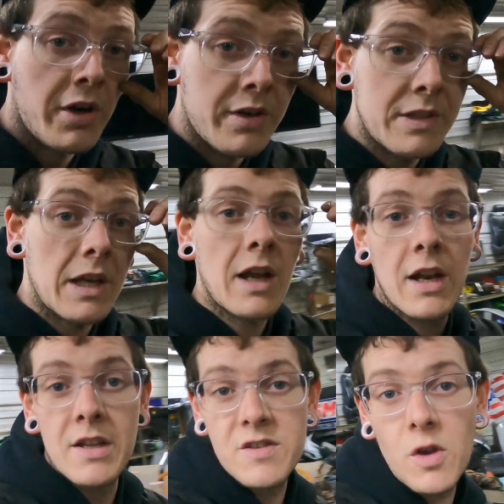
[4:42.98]
air intake
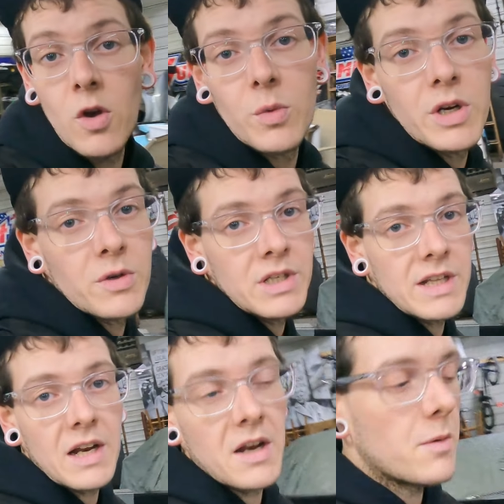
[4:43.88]
on it, so we don't need
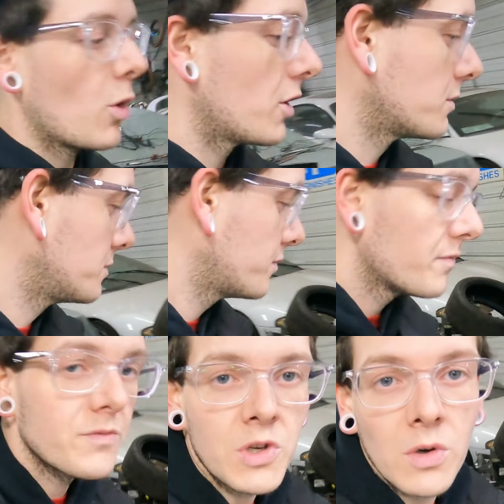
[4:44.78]
that anymore.
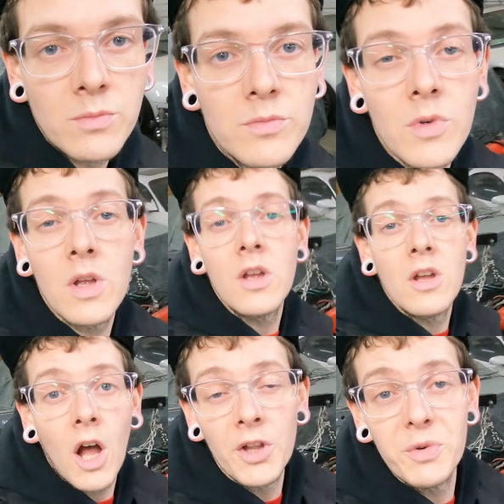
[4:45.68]
So
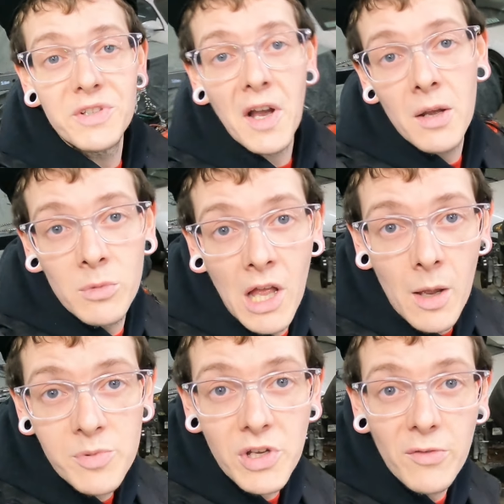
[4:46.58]
I'll do a time
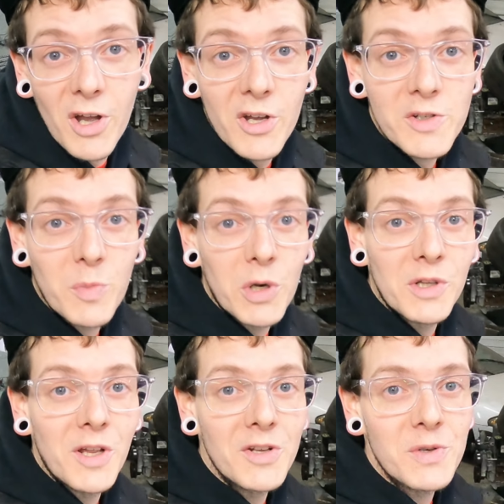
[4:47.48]
lapse of us
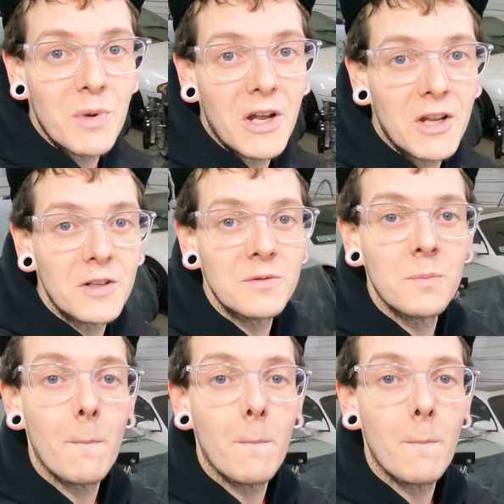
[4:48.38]
putting the engine back in.